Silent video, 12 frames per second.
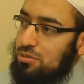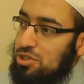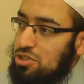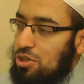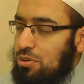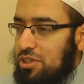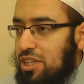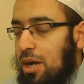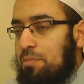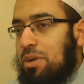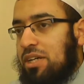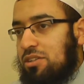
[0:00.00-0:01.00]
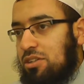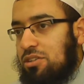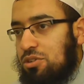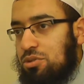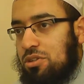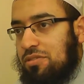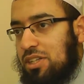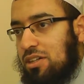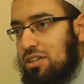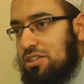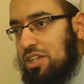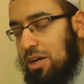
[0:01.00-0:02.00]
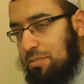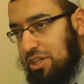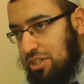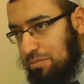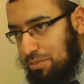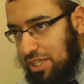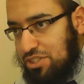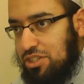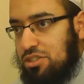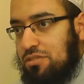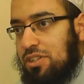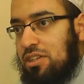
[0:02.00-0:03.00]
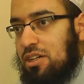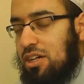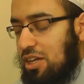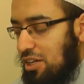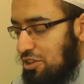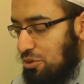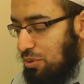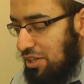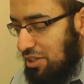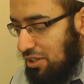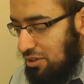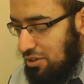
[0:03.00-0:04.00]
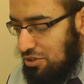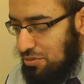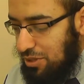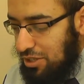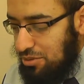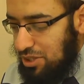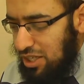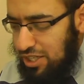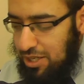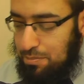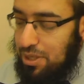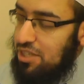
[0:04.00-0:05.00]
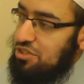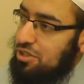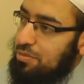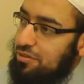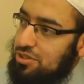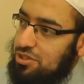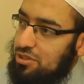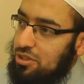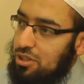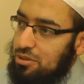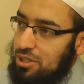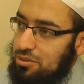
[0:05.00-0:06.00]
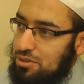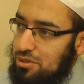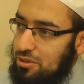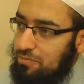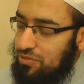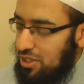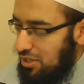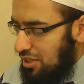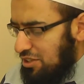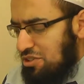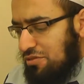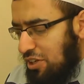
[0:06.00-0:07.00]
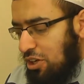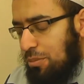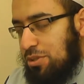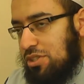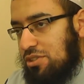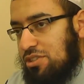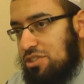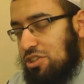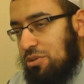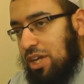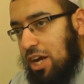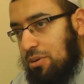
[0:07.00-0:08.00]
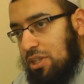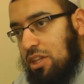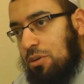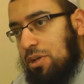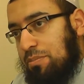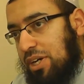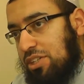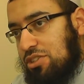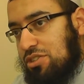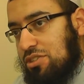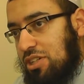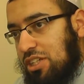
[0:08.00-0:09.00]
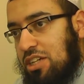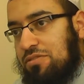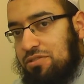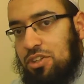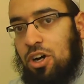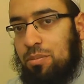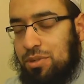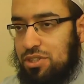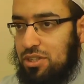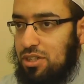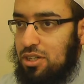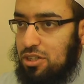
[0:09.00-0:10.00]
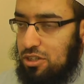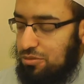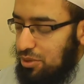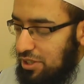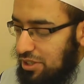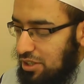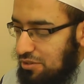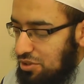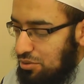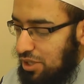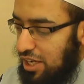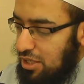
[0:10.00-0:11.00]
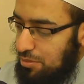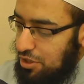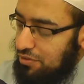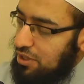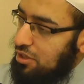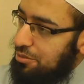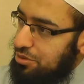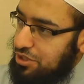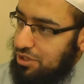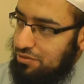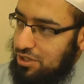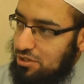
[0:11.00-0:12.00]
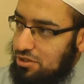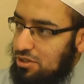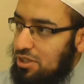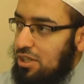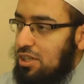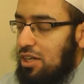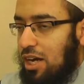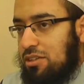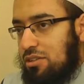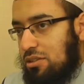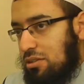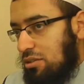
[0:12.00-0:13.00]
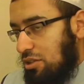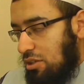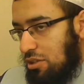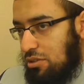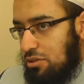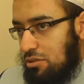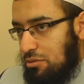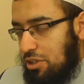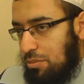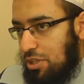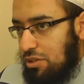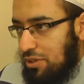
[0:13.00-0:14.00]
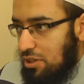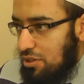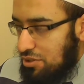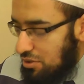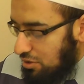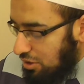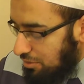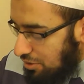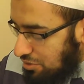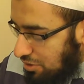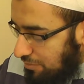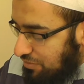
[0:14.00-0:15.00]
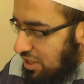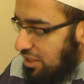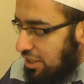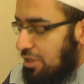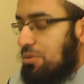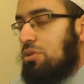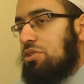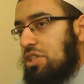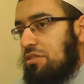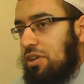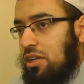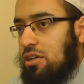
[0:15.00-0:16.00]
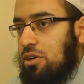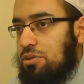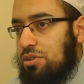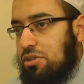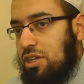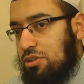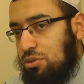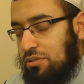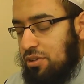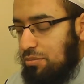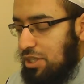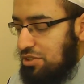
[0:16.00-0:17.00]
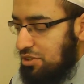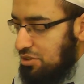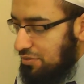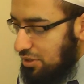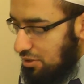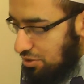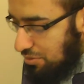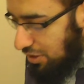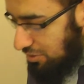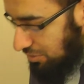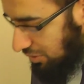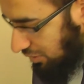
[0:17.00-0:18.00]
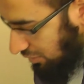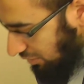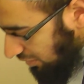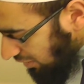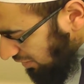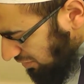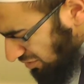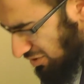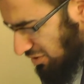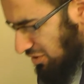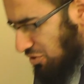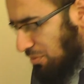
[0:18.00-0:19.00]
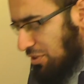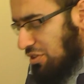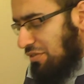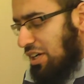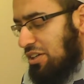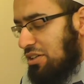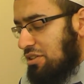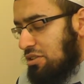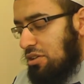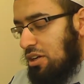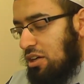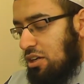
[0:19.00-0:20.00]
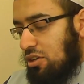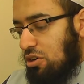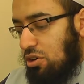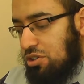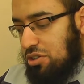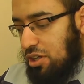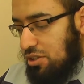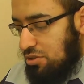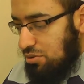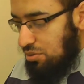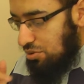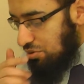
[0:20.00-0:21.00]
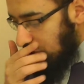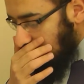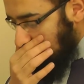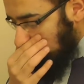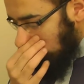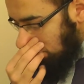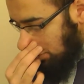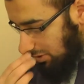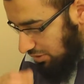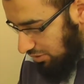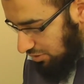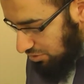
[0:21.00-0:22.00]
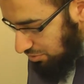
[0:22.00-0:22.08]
was showing the abundant good of Allah, the abundant blessings of Allah, the way that Allah subhanahu wa ta'ala, He blessed the Prophet sallallahu alaihi wasallam. And this is very opposite. This is showing how Allah will punish and give the opposite of what He gave. So the enemy of Allah will receive this, and the Nabi of Allah sallallahu alaihi wasallam, he will receive Al-Kawthar and all of the blessings of Allah subhanahu wa ta'ala. So it's almost a very contrast to Surah Kawthar we see that this